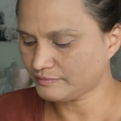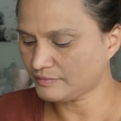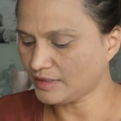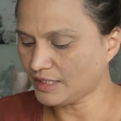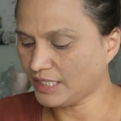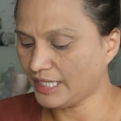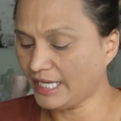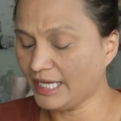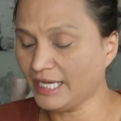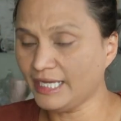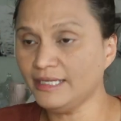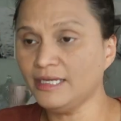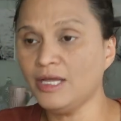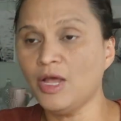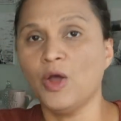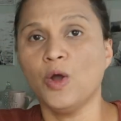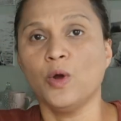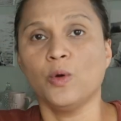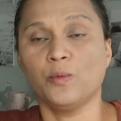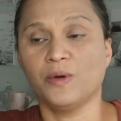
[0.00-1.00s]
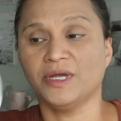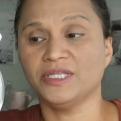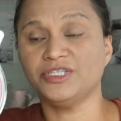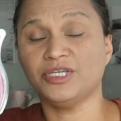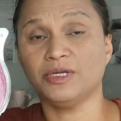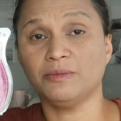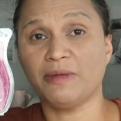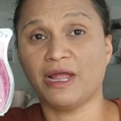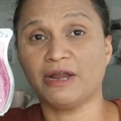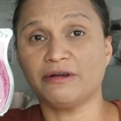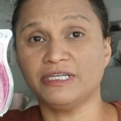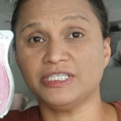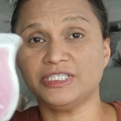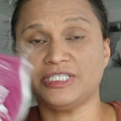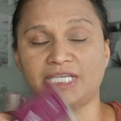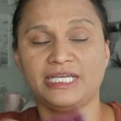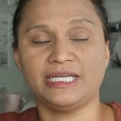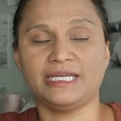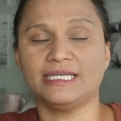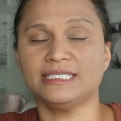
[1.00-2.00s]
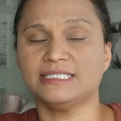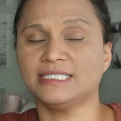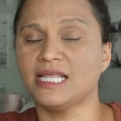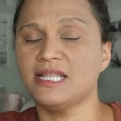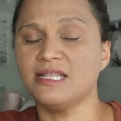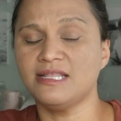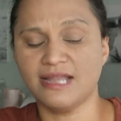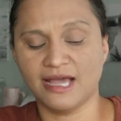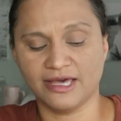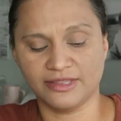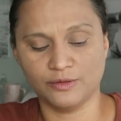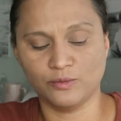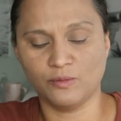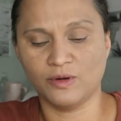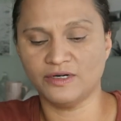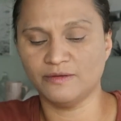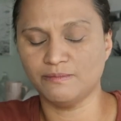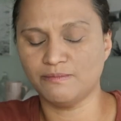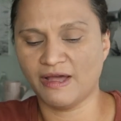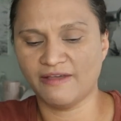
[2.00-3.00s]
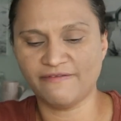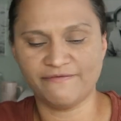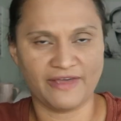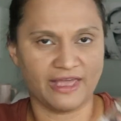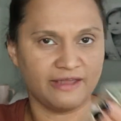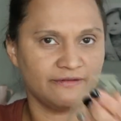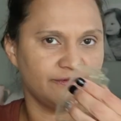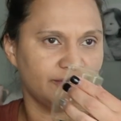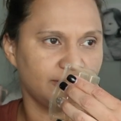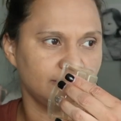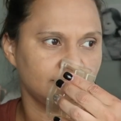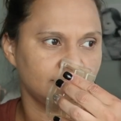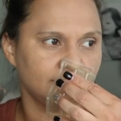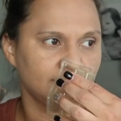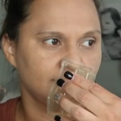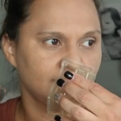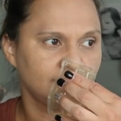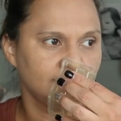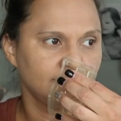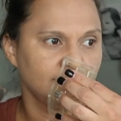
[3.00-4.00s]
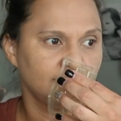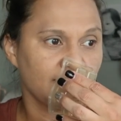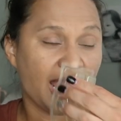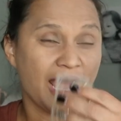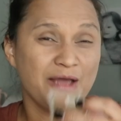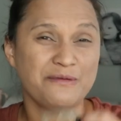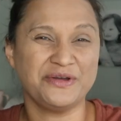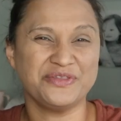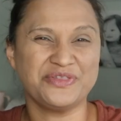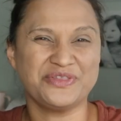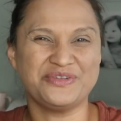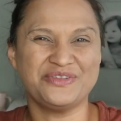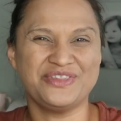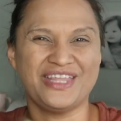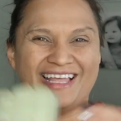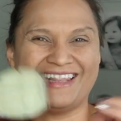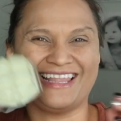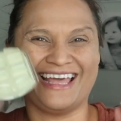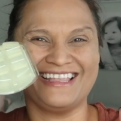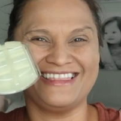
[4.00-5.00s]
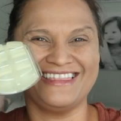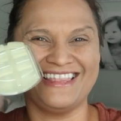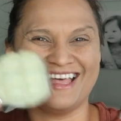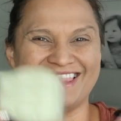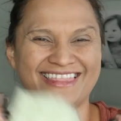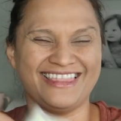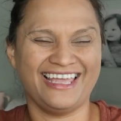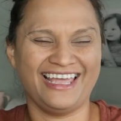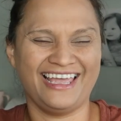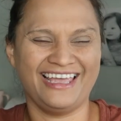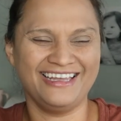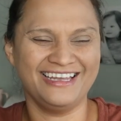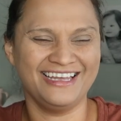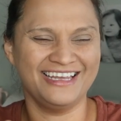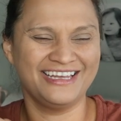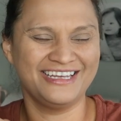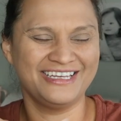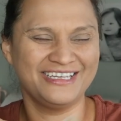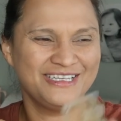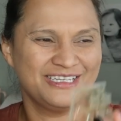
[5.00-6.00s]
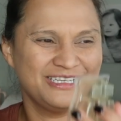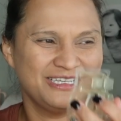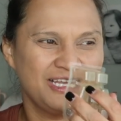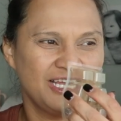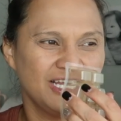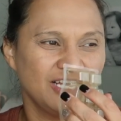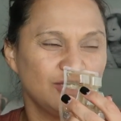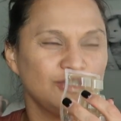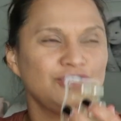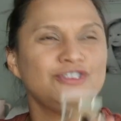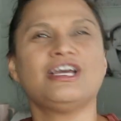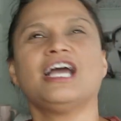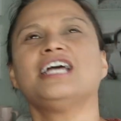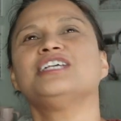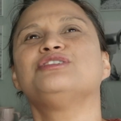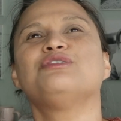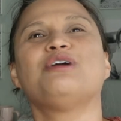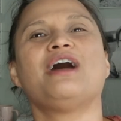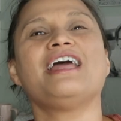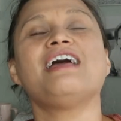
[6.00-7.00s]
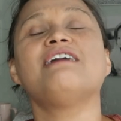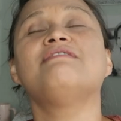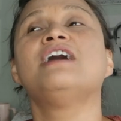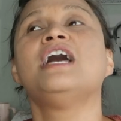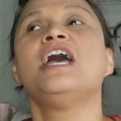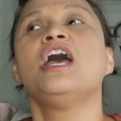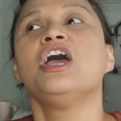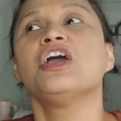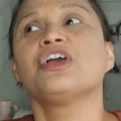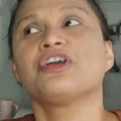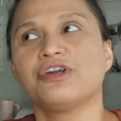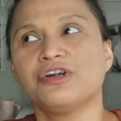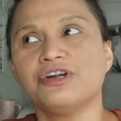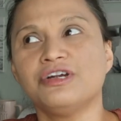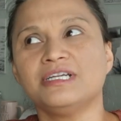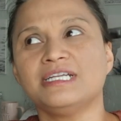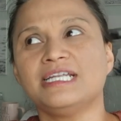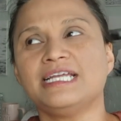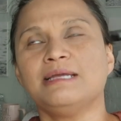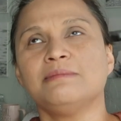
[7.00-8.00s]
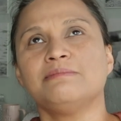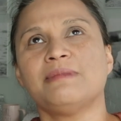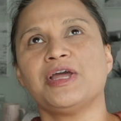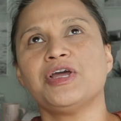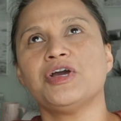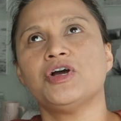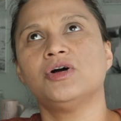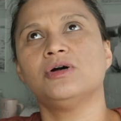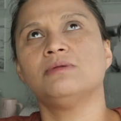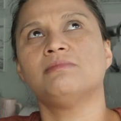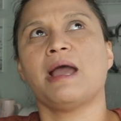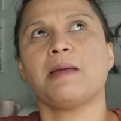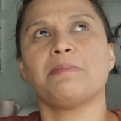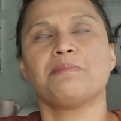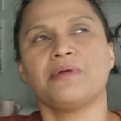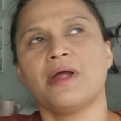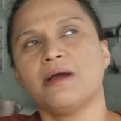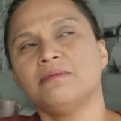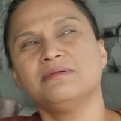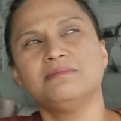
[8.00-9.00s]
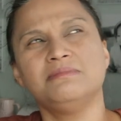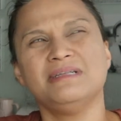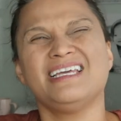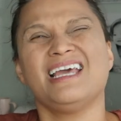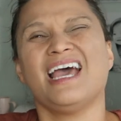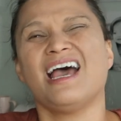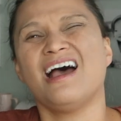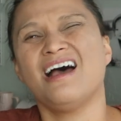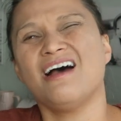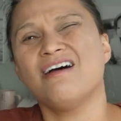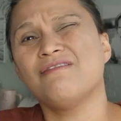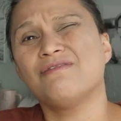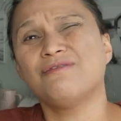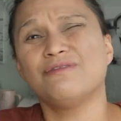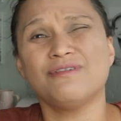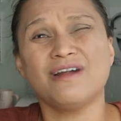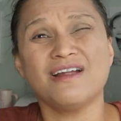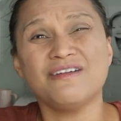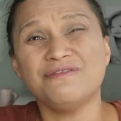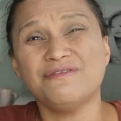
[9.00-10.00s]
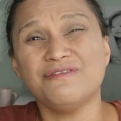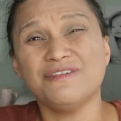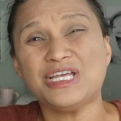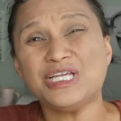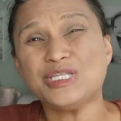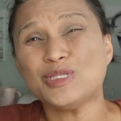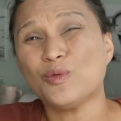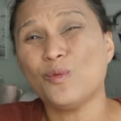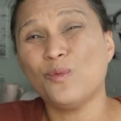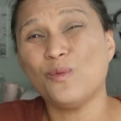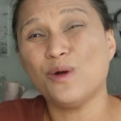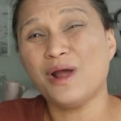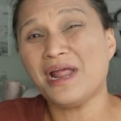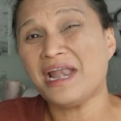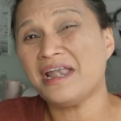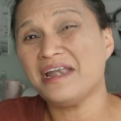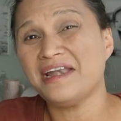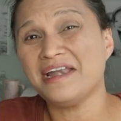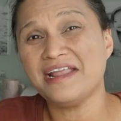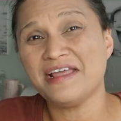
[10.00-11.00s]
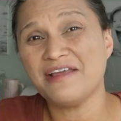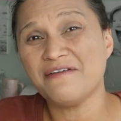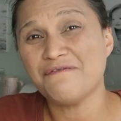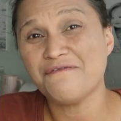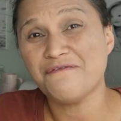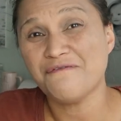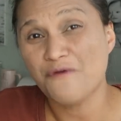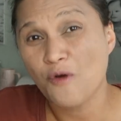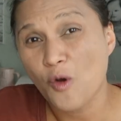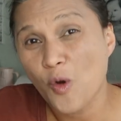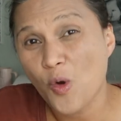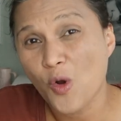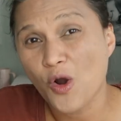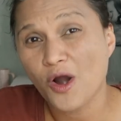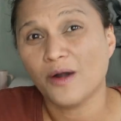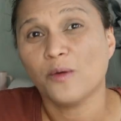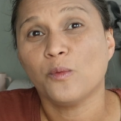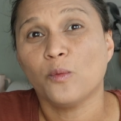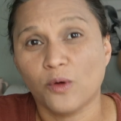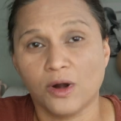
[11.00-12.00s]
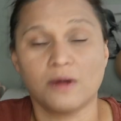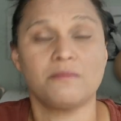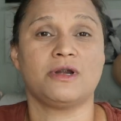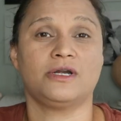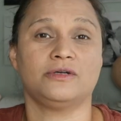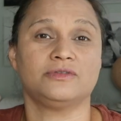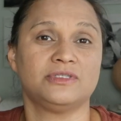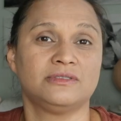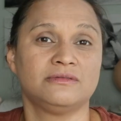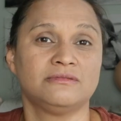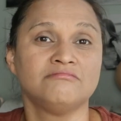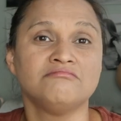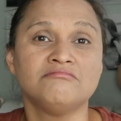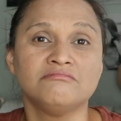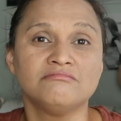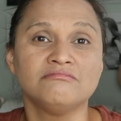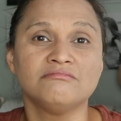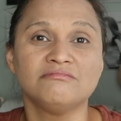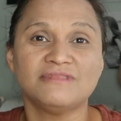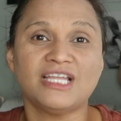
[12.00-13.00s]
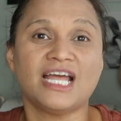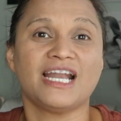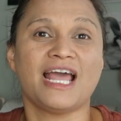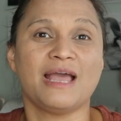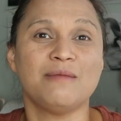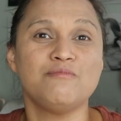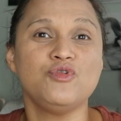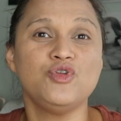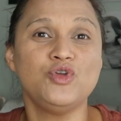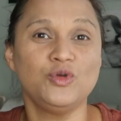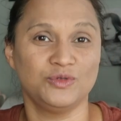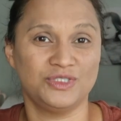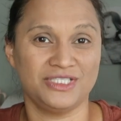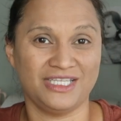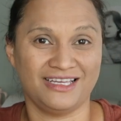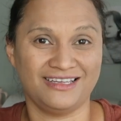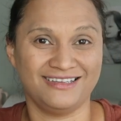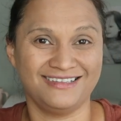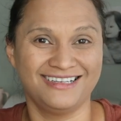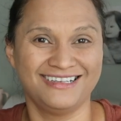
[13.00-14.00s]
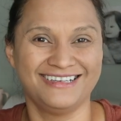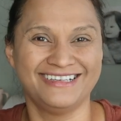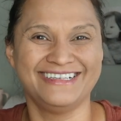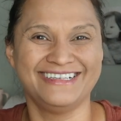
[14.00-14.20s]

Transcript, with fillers: Okay, Winterberry Tea is another one of my favorites. I went through that like nothing, because you guys know I have currently in my home, I probably have roughly twenty-four warmers that I'm using